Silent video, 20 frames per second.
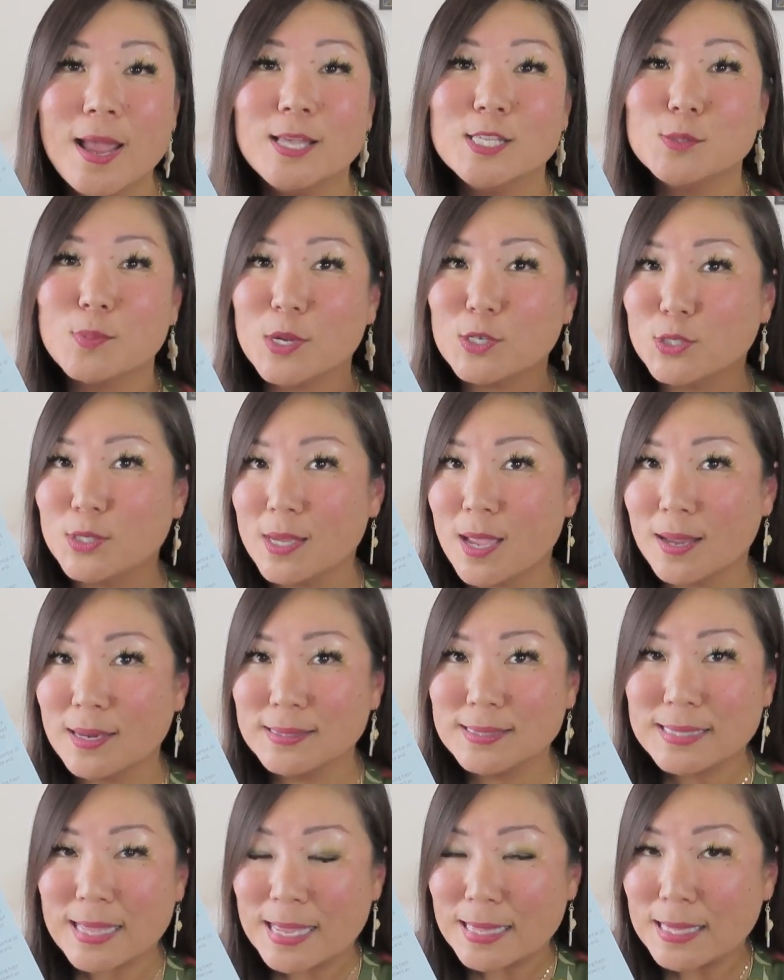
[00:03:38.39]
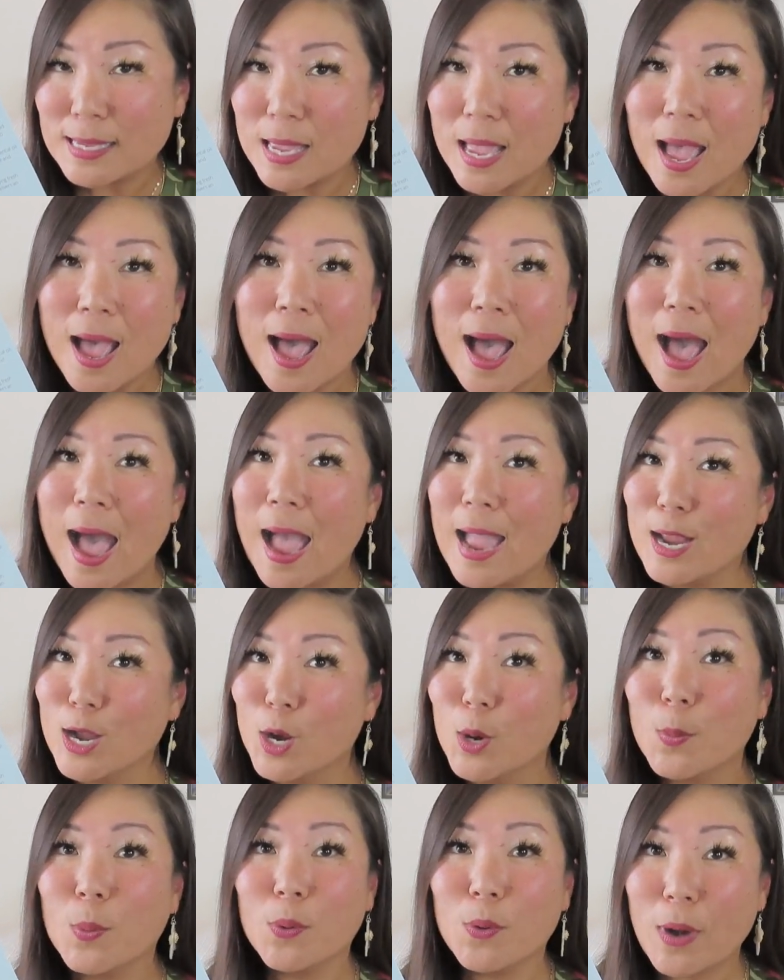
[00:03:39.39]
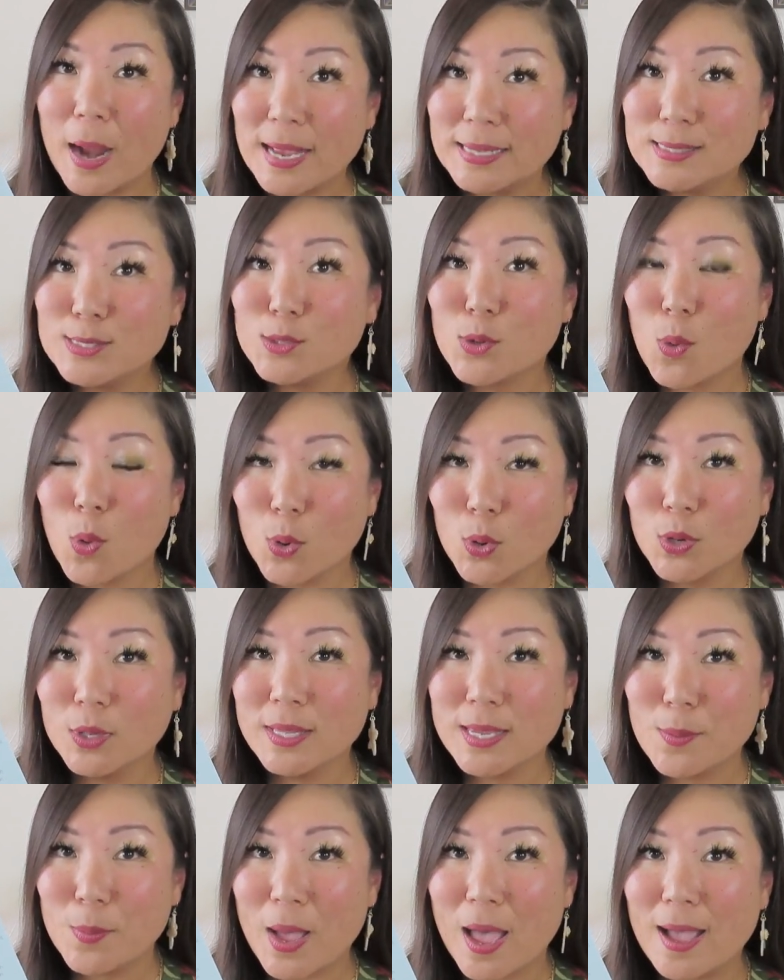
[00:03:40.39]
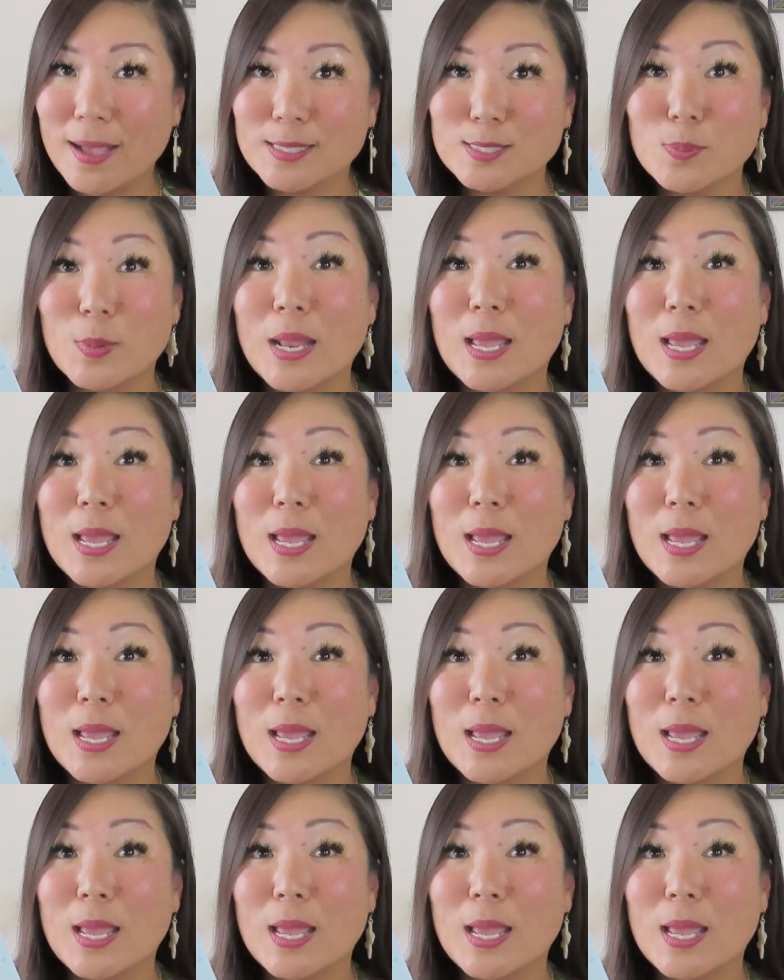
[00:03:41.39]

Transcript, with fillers: especially on a slightly higher priced quarterly box.